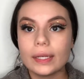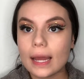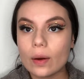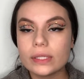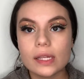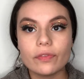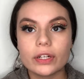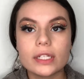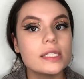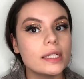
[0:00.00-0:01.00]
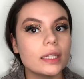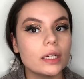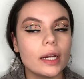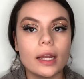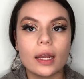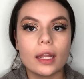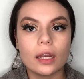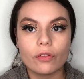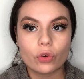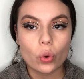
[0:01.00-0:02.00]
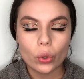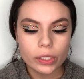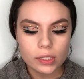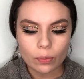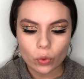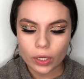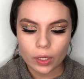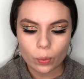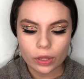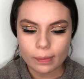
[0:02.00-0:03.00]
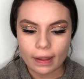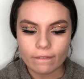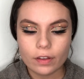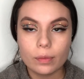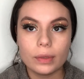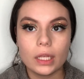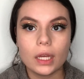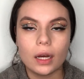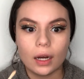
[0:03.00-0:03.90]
now it's time for concealer and of course I'm going in with my FitMe